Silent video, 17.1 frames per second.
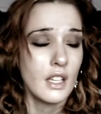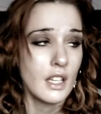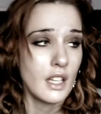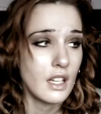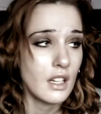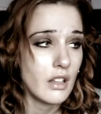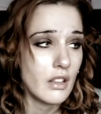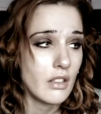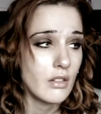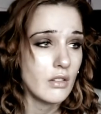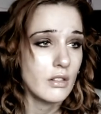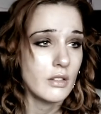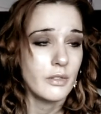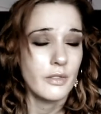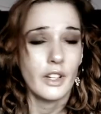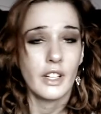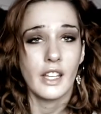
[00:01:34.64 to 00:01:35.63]
and I
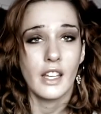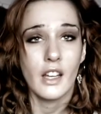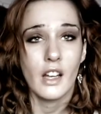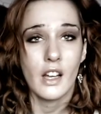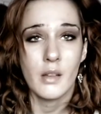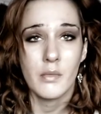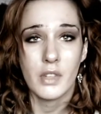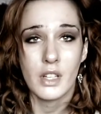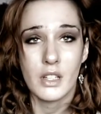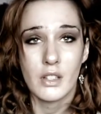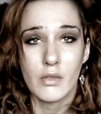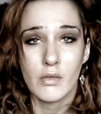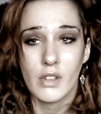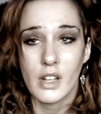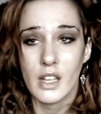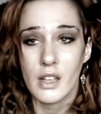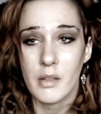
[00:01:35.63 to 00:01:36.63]
thought, fuck it, I'm going to
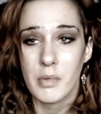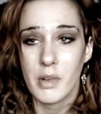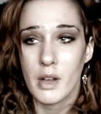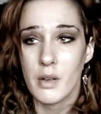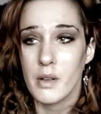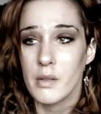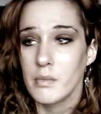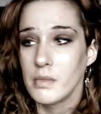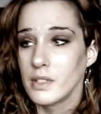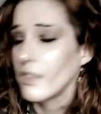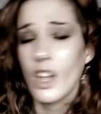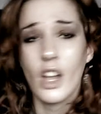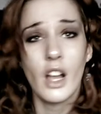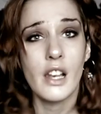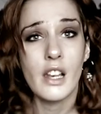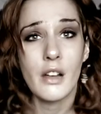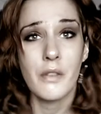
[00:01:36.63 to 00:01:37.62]
write a poem.
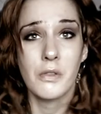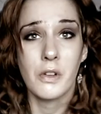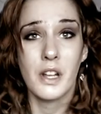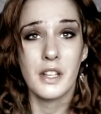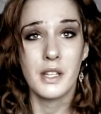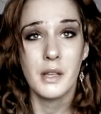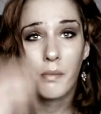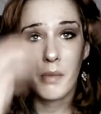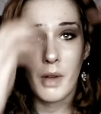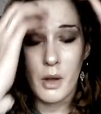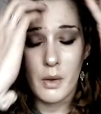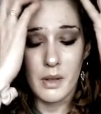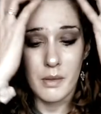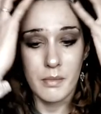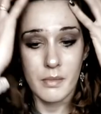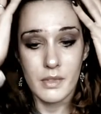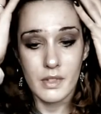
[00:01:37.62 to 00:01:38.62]
I love writing
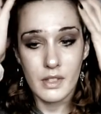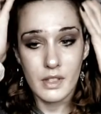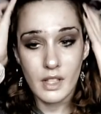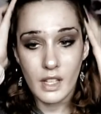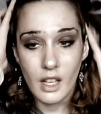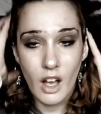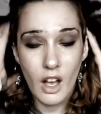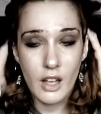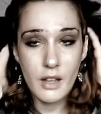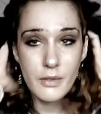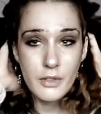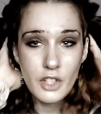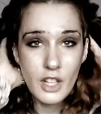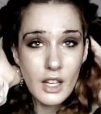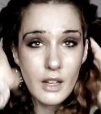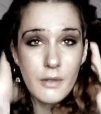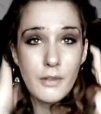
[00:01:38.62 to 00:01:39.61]
poems. I've
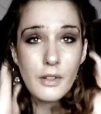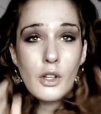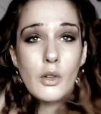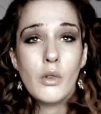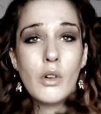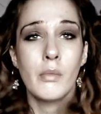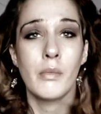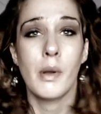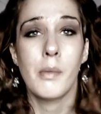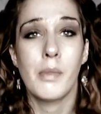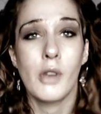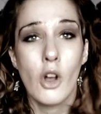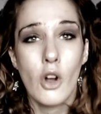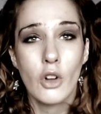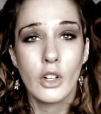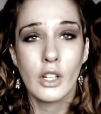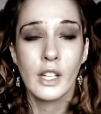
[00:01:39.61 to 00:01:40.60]
shared a few on my
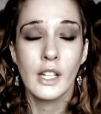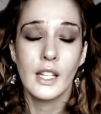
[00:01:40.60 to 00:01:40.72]
blog.